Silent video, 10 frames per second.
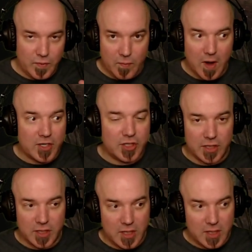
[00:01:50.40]
we watched
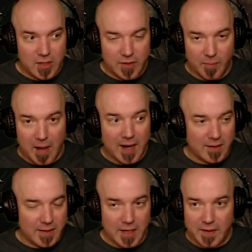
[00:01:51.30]
the
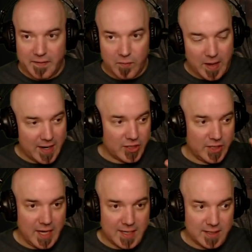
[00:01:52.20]
modeling of it. We
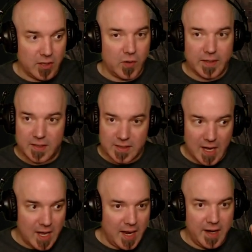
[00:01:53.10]
actually got to go
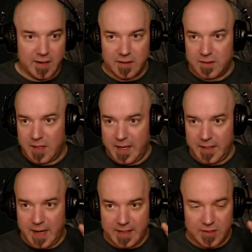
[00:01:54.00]
inside
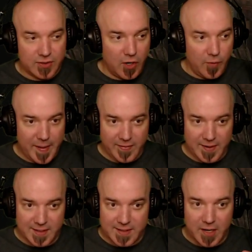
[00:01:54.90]
and scope out
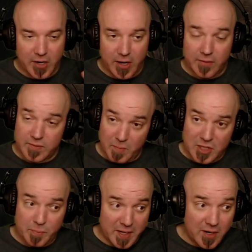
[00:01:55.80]
the interior. It was
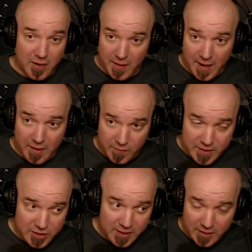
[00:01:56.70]
much bigger than I
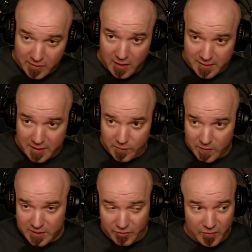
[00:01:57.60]
originally thought that it
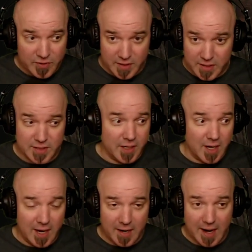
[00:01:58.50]
was from
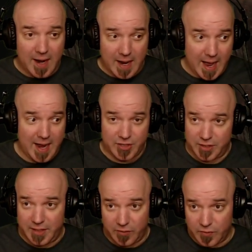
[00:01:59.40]
CitizenCon. And I
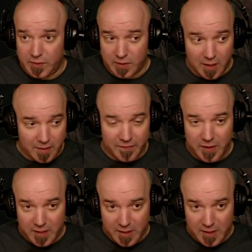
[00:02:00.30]
actually grew to love